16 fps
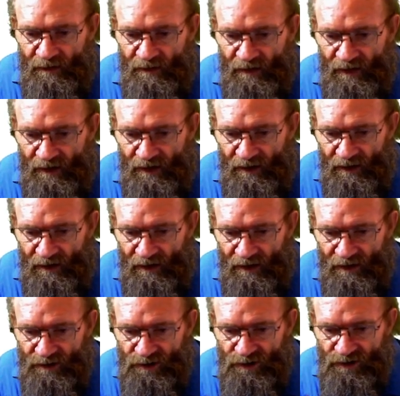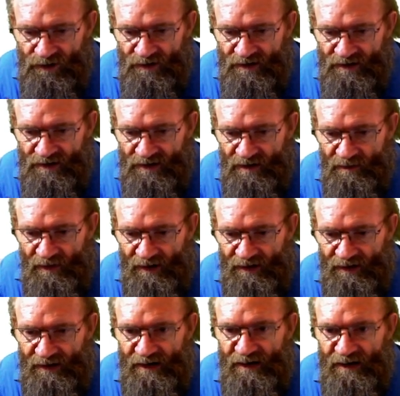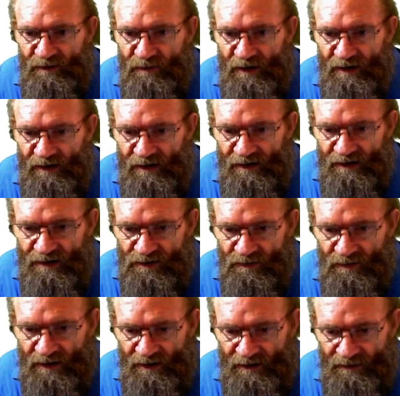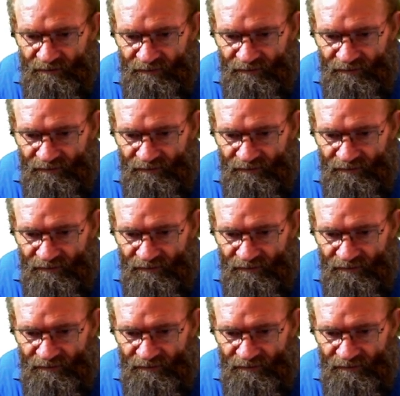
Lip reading: and I should see my D20 as well.